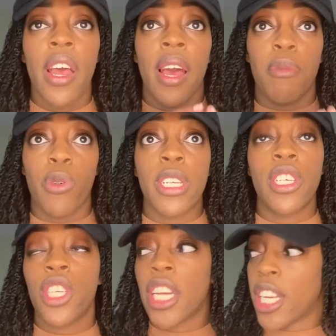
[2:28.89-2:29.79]
I'm going to
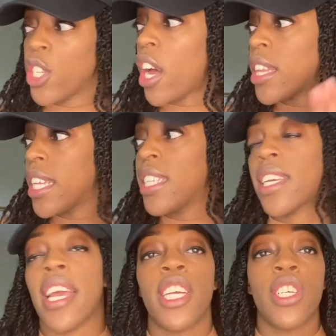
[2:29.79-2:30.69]
change the
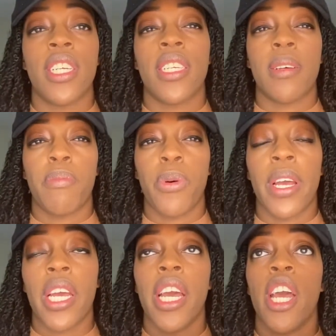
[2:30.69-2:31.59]
authentication at some
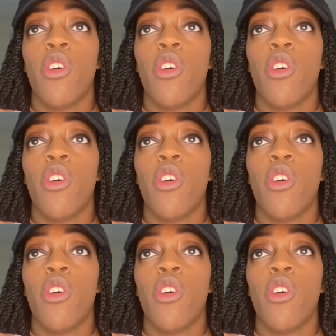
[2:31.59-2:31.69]
point